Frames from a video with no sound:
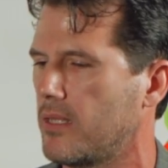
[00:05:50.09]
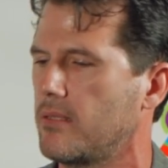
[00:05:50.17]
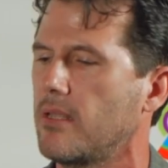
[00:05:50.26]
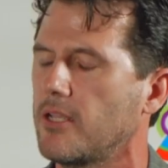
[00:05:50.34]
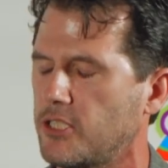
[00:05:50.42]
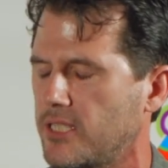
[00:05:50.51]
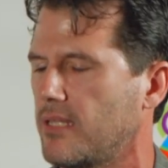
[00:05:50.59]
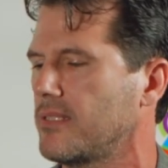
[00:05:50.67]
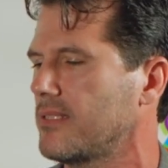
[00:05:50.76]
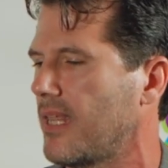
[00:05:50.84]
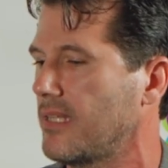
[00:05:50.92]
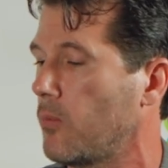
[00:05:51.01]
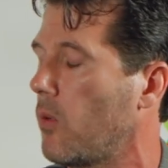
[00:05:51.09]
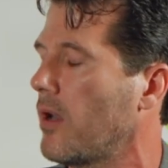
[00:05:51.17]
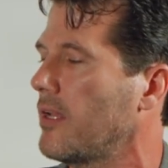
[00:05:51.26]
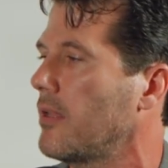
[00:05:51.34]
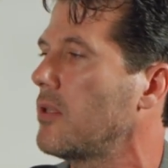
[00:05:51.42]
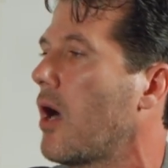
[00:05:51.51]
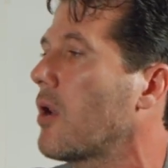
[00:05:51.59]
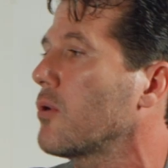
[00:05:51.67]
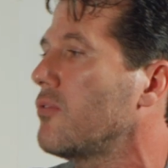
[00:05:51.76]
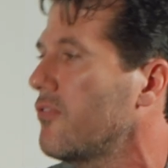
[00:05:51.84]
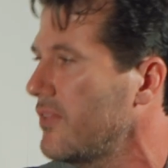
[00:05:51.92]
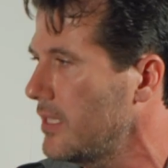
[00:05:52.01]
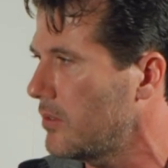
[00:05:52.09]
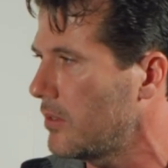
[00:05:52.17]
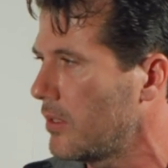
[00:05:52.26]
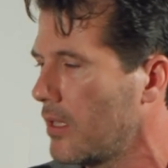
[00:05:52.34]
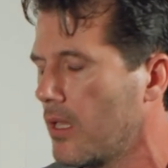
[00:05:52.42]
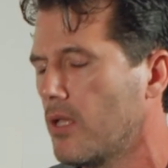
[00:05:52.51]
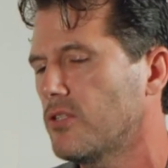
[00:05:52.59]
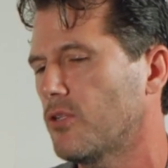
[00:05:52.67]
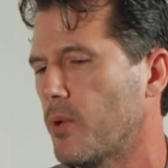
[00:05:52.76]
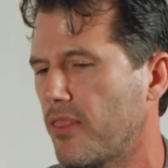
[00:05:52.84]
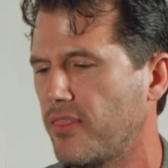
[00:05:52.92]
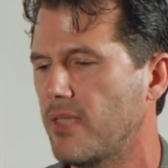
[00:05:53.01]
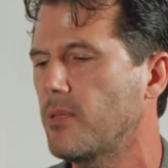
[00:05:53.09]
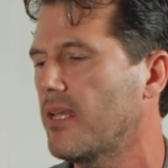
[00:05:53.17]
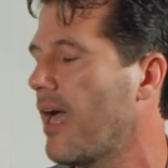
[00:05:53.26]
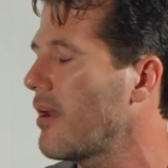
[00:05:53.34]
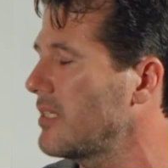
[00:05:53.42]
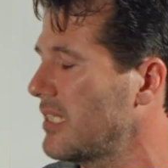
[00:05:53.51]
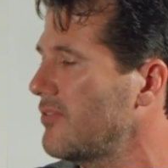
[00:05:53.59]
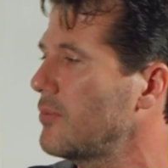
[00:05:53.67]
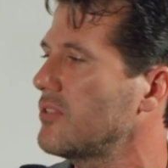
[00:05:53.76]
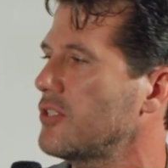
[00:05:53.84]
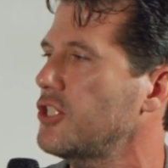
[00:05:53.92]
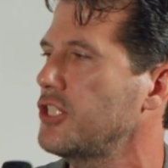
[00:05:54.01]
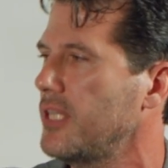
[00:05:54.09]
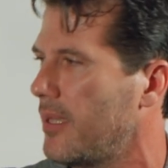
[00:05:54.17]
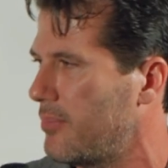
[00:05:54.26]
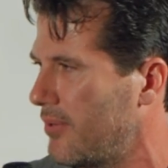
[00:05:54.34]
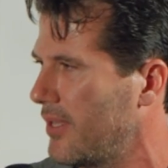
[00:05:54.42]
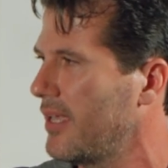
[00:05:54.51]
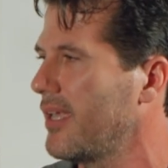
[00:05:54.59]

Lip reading: The nutshell is that they wanted a nautical feel. So we themed it out as if it was a ship.